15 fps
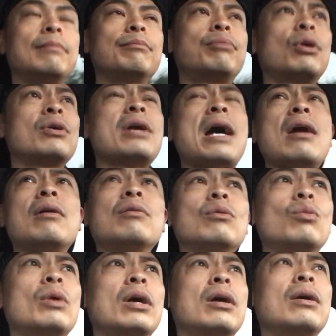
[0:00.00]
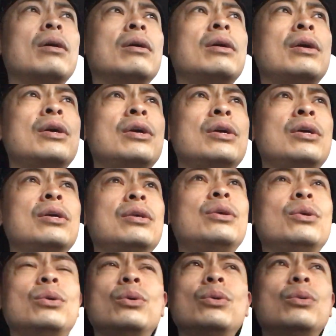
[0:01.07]
burnout where
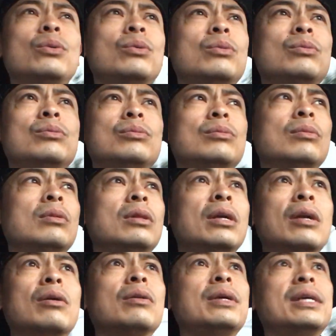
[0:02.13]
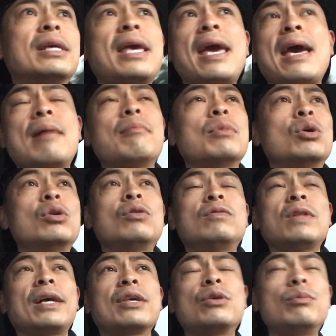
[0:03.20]
you literally can't move,
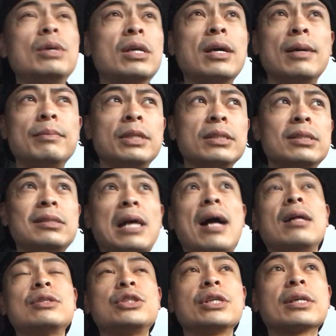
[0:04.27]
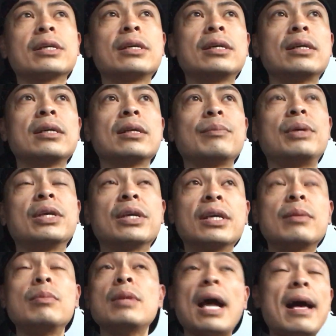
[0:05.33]
like you become nostalgic,
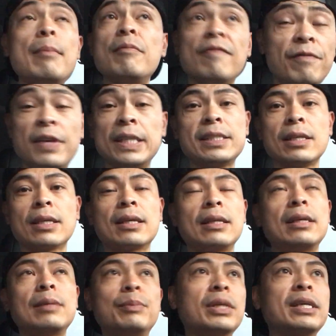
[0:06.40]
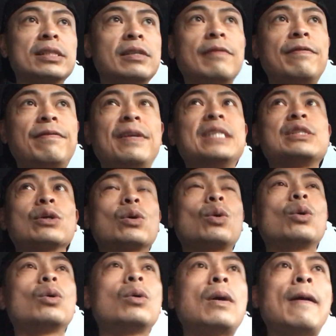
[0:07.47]
not physically because of
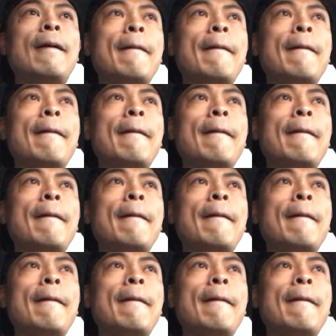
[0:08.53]
physical,